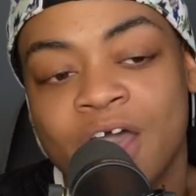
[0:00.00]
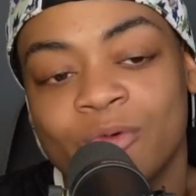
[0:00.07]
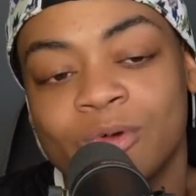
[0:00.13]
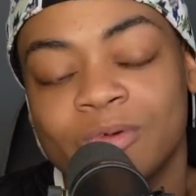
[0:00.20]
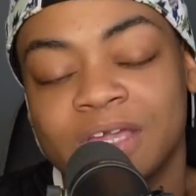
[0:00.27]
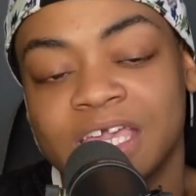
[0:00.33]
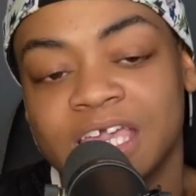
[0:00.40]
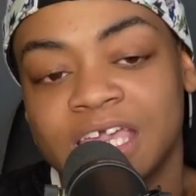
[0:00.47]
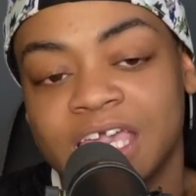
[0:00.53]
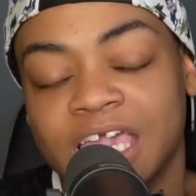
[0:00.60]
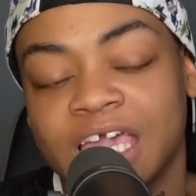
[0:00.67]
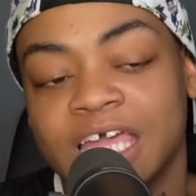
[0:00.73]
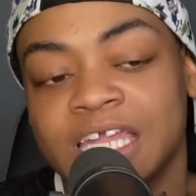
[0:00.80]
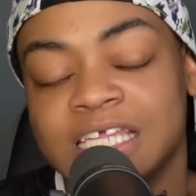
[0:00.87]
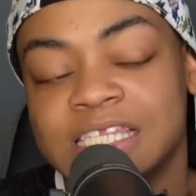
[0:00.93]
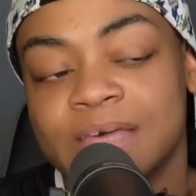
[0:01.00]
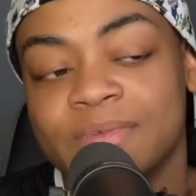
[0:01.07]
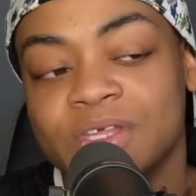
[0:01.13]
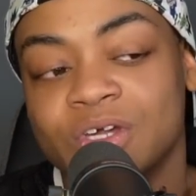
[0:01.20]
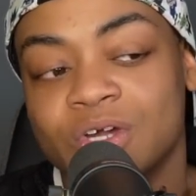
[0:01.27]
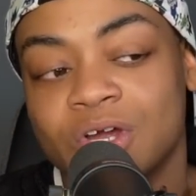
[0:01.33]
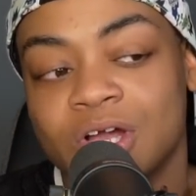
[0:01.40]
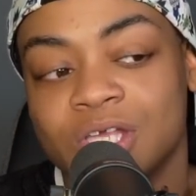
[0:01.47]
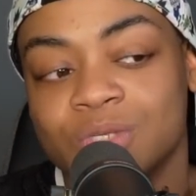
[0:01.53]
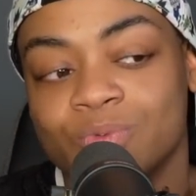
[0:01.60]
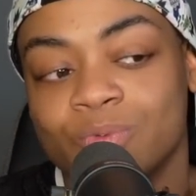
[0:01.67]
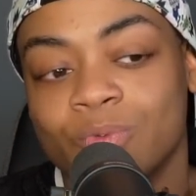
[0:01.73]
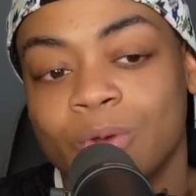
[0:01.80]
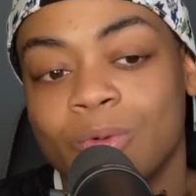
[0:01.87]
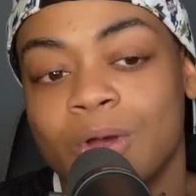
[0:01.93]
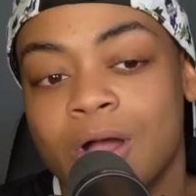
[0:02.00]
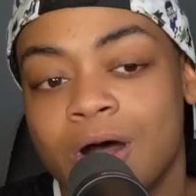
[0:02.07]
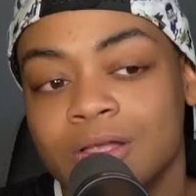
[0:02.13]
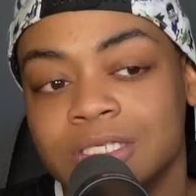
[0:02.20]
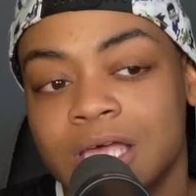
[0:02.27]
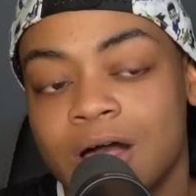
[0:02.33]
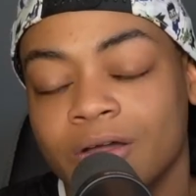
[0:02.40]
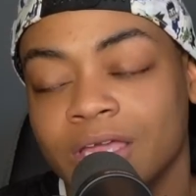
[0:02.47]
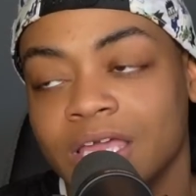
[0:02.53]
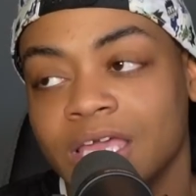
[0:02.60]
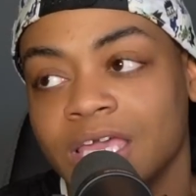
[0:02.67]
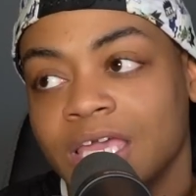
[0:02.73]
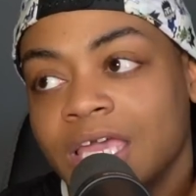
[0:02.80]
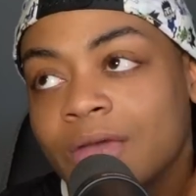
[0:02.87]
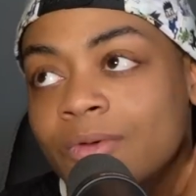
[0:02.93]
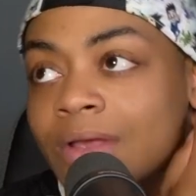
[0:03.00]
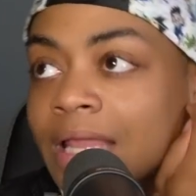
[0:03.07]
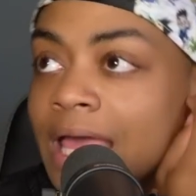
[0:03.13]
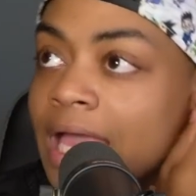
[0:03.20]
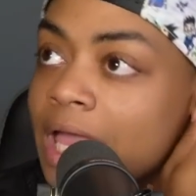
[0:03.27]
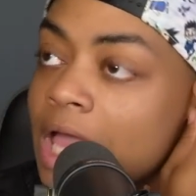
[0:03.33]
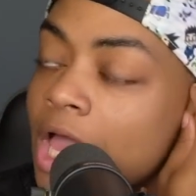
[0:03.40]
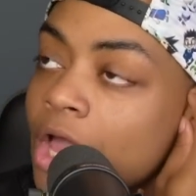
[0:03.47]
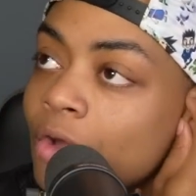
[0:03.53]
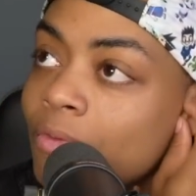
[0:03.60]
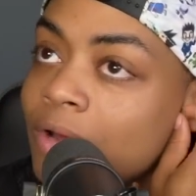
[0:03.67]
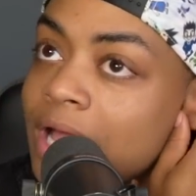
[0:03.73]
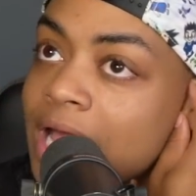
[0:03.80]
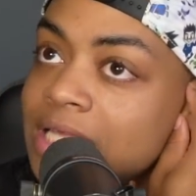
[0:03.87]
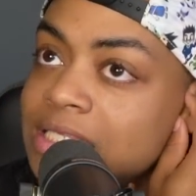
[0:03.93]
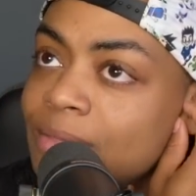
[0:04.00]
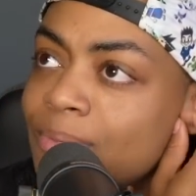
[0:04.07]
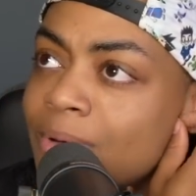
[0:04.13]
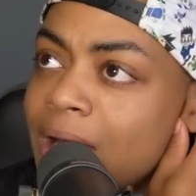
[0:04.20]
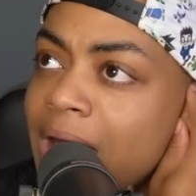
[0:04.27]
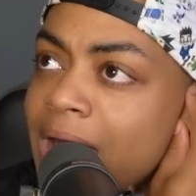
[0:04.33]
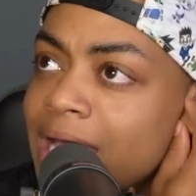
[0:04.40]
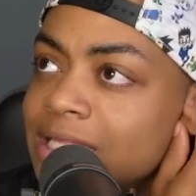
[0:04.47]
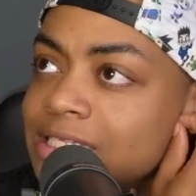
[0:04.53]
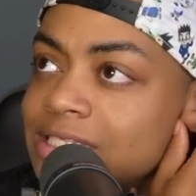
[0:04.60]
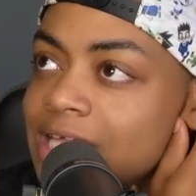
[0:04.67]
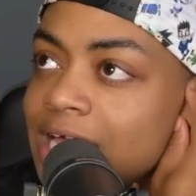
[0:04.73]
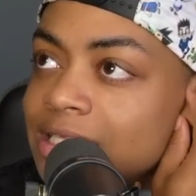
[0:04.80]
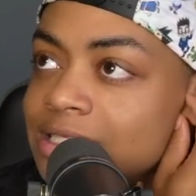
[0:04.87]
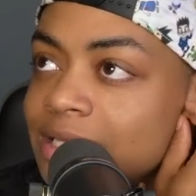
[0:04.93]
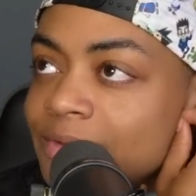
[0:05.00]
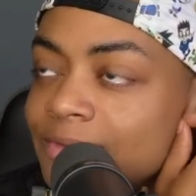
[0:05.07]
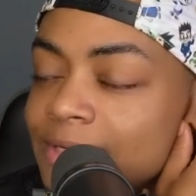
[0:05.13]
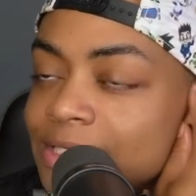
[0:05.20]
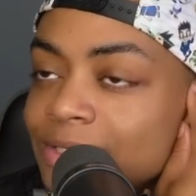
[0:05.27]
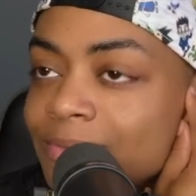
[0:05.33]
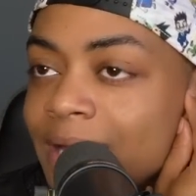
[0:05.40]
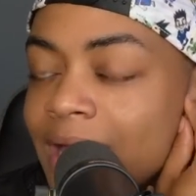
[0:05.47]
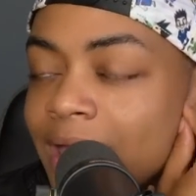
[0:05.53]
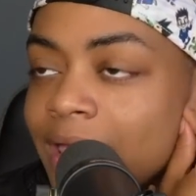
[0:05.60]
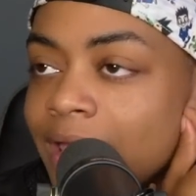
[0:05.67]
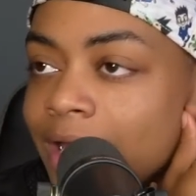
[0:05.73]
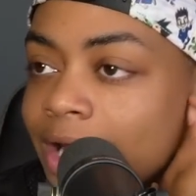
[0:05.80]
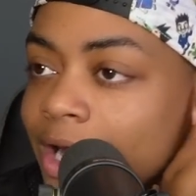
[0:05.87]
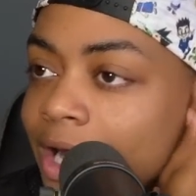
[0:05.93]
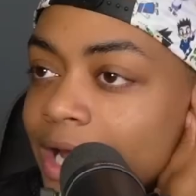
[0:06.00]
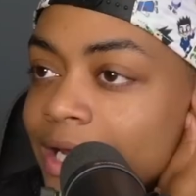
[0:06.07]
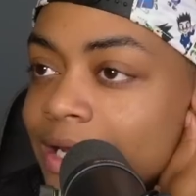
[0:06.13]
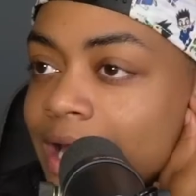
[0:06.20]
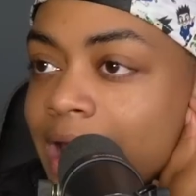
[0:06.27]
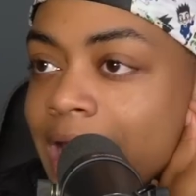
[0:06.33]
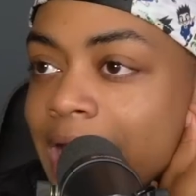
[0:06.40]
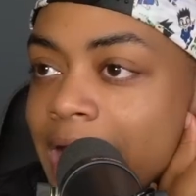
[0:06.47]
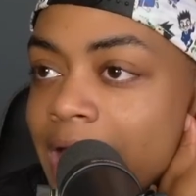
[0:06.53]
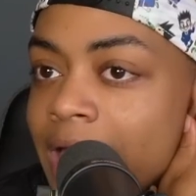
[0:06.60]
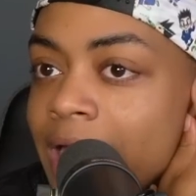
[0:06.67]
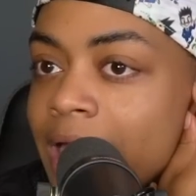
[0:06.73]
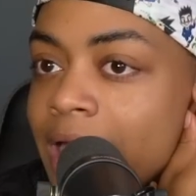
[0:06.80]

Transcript: We were kikiing. Some of the girls, we were all talking and kicking. We we're like, we're kind of surprised that some of us are back here and not